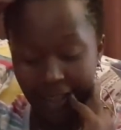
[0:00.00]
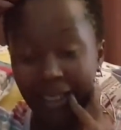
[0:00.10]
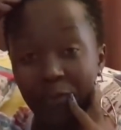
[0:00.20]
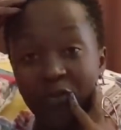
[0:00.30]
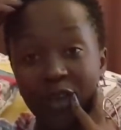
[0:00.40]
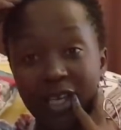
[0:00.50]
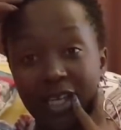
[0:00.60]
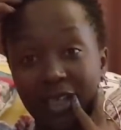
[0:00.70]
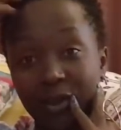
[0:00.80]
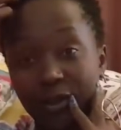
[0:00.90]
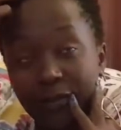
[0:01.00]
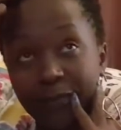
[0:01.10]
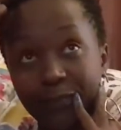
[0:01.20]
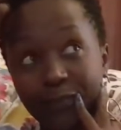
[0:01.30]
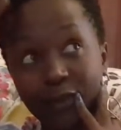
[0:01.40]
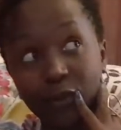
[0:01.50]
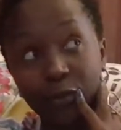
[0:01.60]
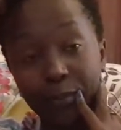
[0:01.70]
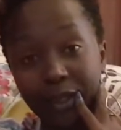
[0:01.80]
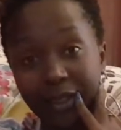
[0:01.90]
that I'm failing
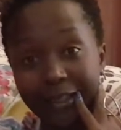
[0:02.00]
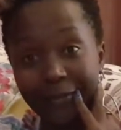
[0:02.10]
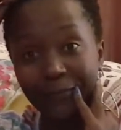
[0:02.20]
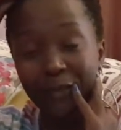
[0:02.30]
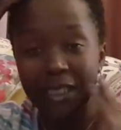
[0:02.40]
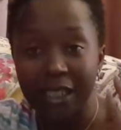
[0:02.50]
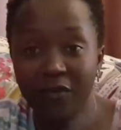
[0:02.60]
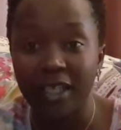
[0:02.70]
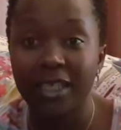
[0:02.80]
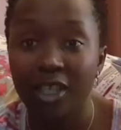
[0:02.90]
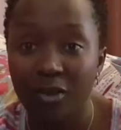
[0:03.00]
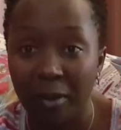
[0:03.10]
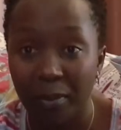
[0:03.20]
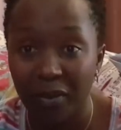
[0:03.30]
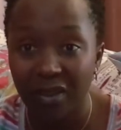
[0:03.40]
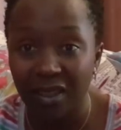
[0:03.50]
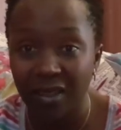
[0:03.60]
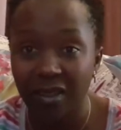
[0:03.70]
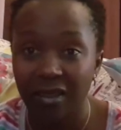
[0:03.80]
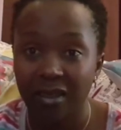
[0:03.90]
to beat? See, if I tell you about
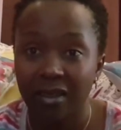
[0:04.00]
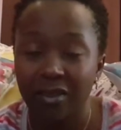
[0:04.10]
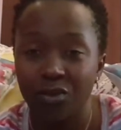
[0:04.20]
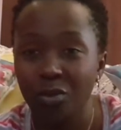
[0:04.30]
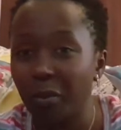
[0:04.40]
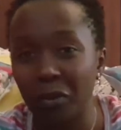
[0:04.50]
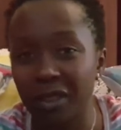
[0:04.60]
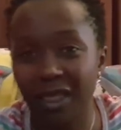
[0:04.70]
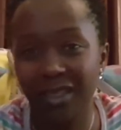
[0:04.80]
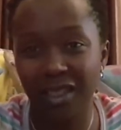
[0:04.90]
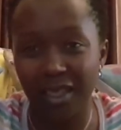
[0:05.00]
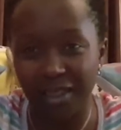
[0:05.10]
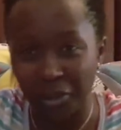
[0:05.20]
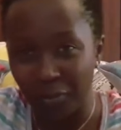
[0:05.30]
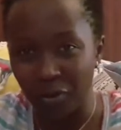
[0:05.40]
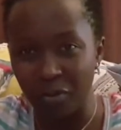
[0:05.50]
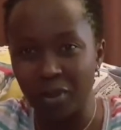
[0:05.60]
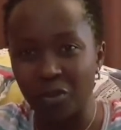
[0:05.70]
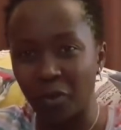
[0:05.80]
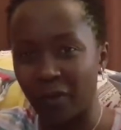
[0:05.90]
it, people will start judging me.
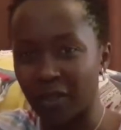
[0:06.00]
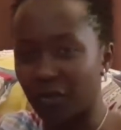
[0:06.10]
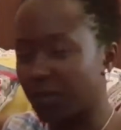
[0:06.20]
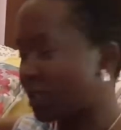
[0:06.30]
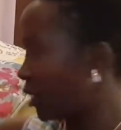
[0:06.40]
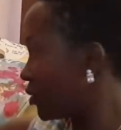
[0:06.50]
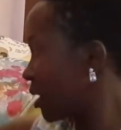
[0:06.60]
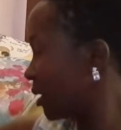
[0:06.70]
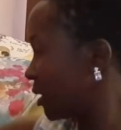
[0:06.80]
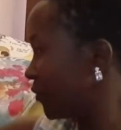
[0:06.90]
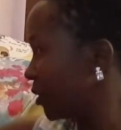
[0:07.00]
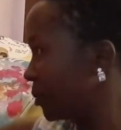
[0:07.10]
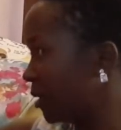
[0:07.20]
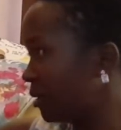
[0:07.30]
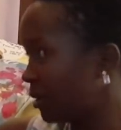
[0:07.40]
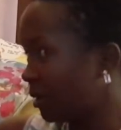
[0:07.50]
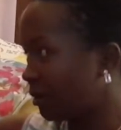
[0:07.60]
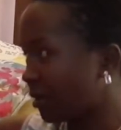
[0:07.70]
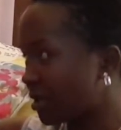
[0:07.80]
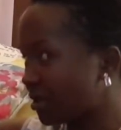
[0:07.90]
You'll meet me on the streets and you start giving me
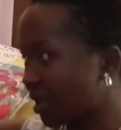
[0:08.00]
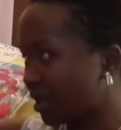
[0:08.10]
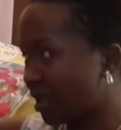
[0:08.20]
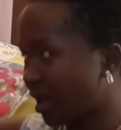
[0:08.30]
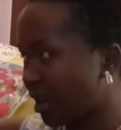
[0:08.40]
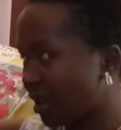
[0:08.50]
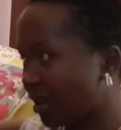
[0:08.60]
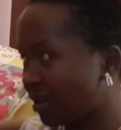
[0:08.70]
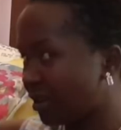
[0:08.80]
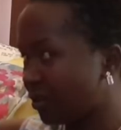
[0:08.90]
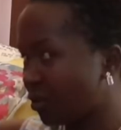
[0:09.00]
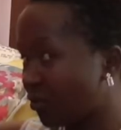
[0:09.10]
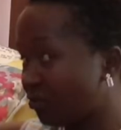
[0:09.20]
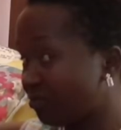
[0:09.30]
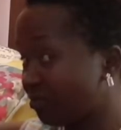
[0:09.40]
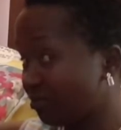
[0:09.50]
the side eye of,